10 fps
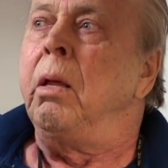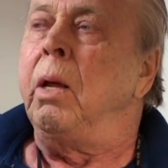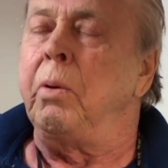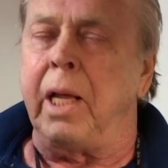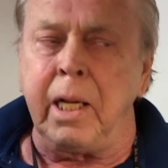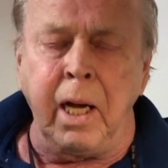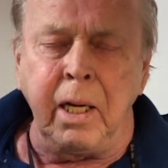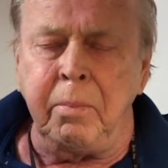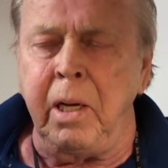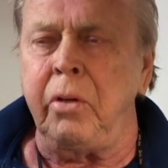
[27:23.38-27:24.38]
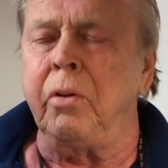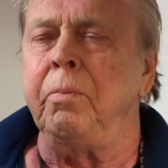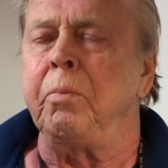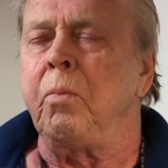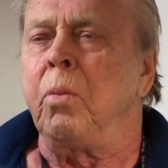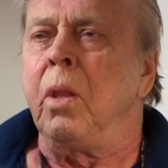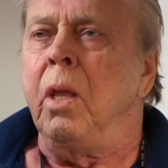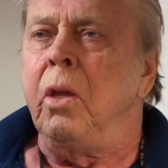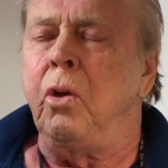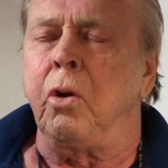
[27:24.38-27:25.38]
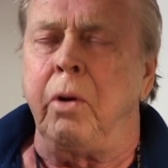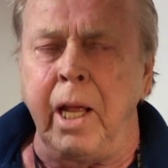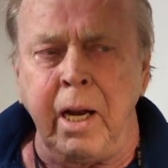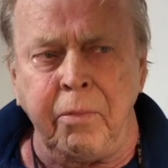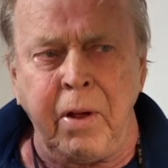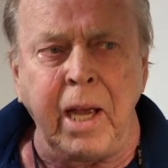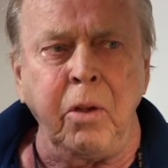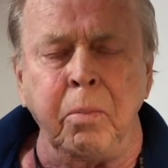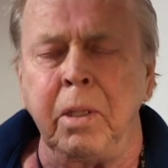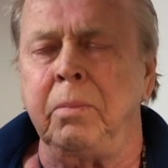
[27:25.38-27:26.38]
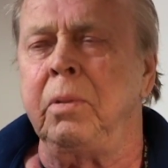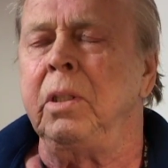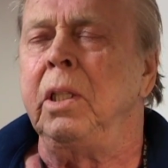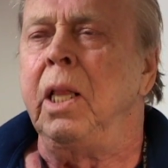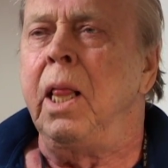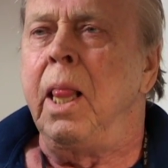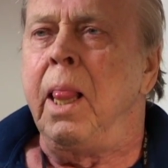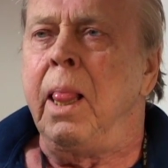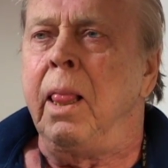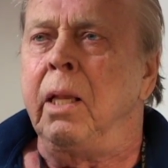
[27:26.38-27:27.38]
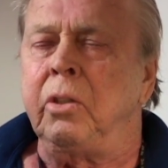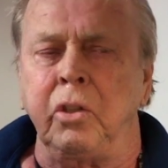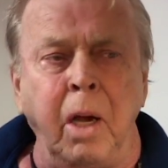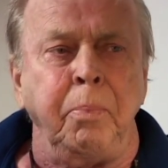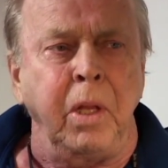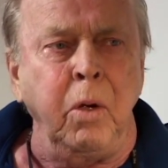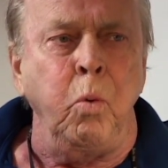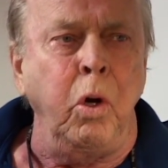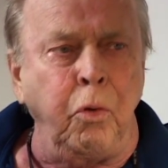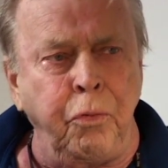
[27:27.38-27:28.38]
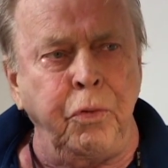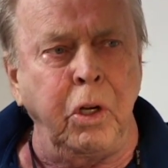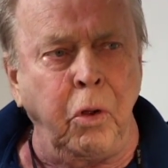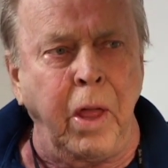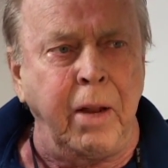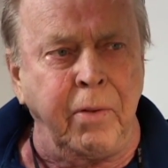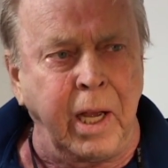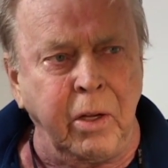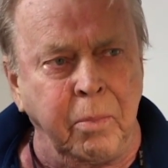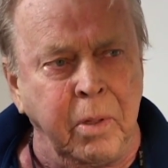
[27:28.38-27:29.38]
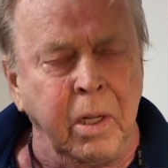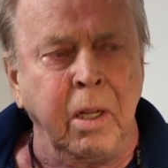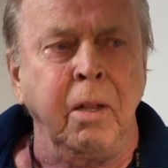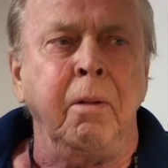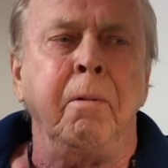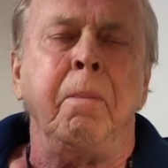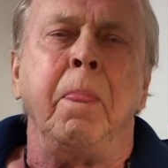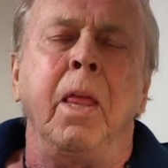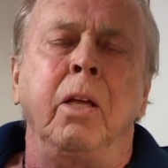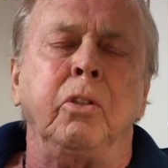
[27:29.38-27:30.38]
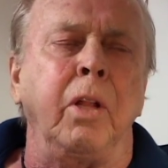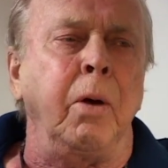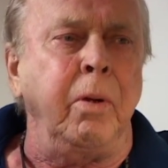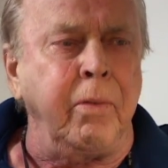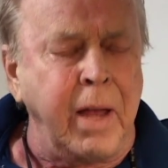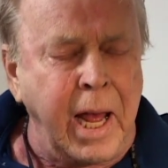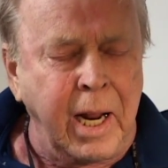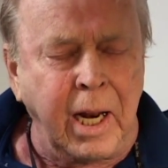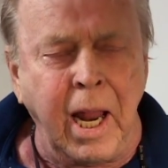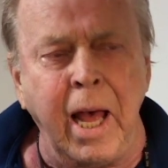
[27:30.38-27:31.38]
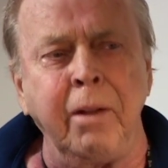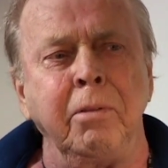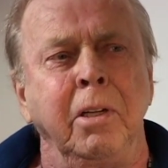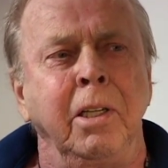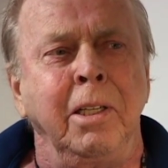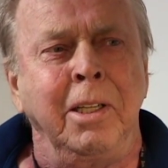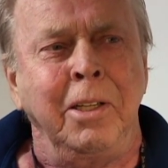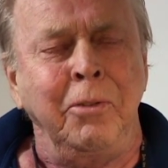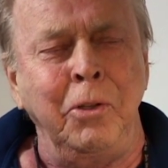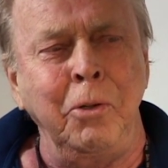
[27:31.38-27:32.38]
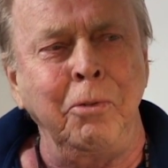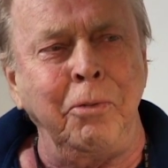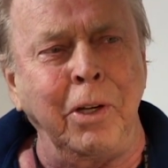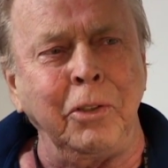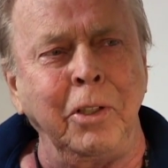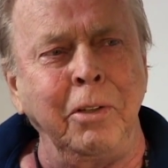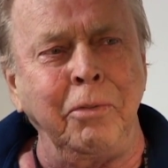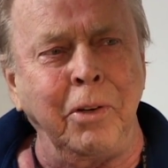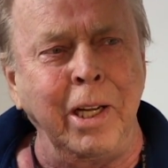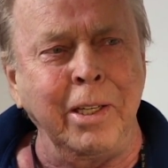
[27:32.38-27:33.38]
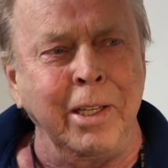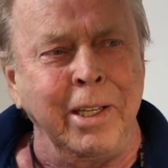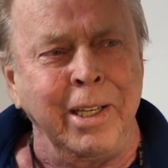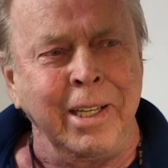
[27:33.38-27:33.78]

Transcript: And with that condemnation, you created a vacuum. Something will fill that vacuum. So that we've had a lot of feuding, fussing, and fighting